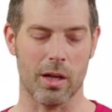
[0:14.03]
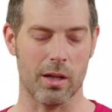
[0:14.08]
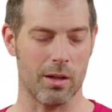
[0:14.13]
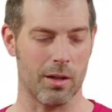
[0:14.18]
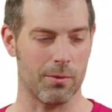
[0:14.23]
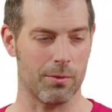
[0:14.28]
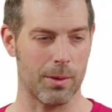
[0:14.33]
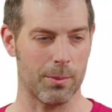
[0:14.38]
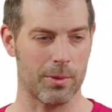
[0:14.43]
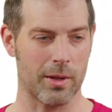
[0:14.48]
I
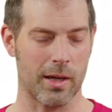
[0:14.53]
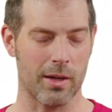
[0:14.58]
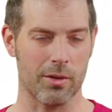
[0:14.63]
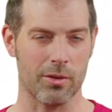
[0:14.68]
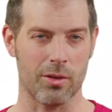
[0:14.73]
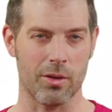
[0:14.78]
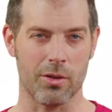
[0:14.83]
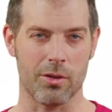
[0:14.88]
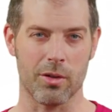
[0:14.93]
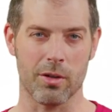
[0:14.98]
love
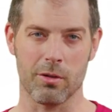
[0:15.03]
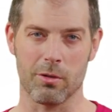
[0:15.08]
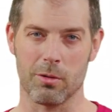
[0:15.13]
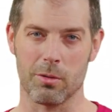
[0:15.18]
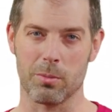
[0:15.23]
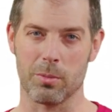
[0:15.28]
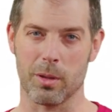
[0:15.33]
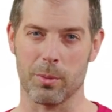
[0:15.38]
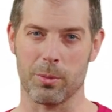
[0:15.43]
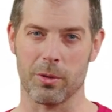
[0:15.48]
reptiles in
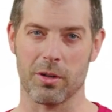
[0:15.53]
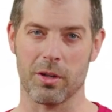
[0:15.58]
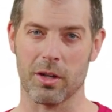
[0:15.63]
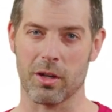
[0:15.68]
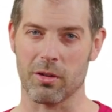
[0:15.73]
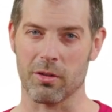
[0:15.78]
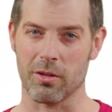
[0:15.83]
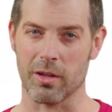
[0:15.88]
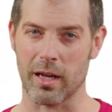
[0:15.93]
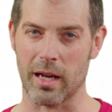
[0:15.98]
general, but
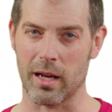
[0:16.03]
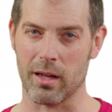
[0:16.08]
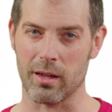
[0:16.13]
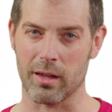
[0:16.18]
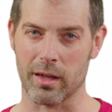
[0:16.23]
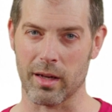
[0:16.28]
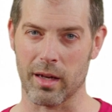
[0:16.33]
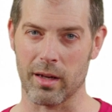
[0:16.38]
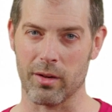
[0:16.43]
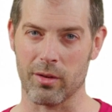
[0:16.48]
particularly
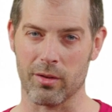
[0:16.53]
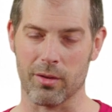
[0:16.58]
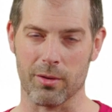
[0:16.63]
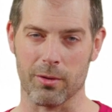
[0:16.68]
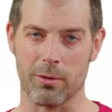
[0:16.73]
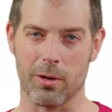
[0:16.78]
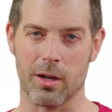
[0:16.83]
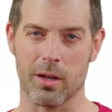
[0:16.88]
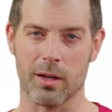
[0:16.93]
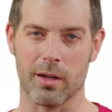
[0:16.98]
alligators
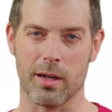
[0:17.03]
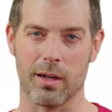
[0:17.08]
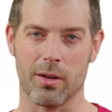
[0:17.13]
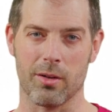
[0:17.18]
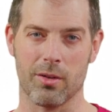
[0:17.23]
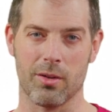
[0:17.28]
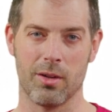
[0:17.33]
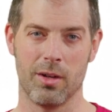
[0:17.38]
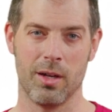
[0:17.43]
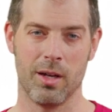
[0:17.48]
and
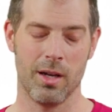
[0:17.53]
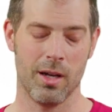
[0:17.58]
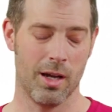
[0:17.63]
crocodiles.